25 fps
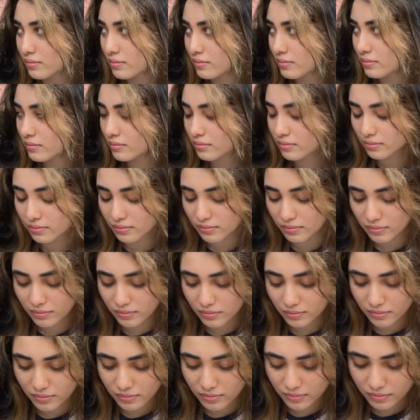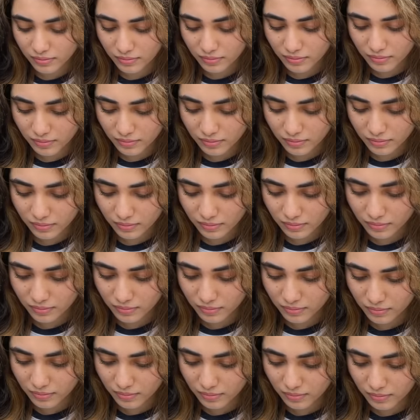
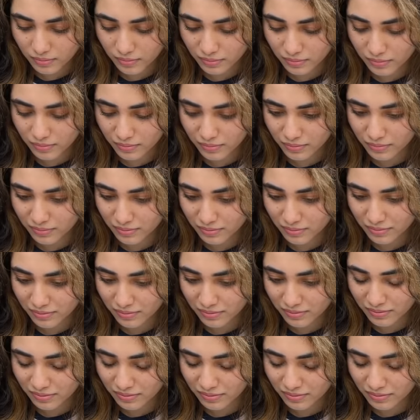No words are spoken by the person on screen.